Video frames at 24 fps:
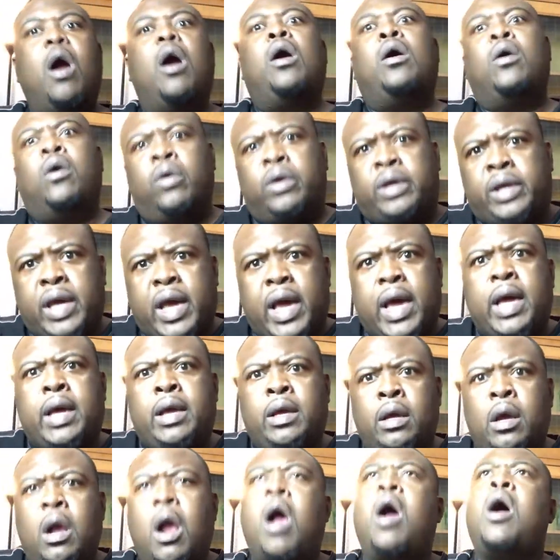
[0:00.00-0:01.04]

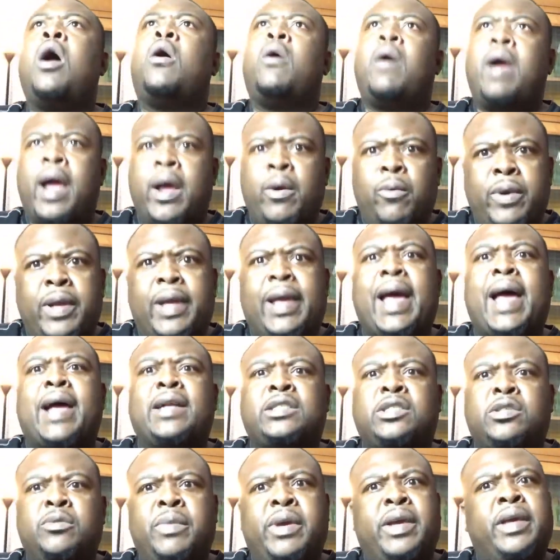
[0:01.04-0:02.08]
Okay, all right, we
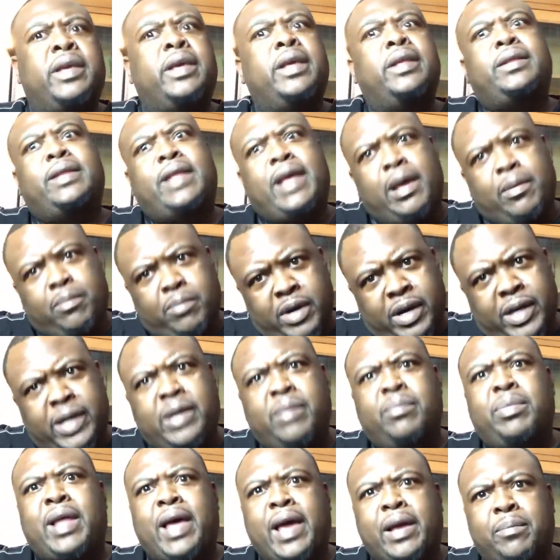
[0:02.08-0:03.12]
got you, man. Get that
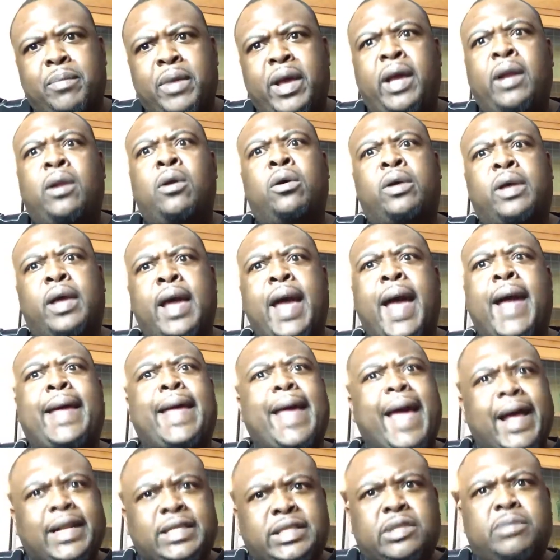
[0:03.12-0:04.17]
money, black man. Okay, I
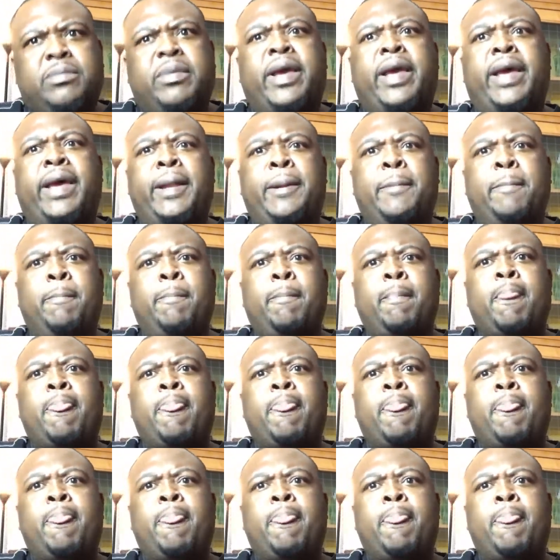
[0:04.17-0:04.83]
got you, man.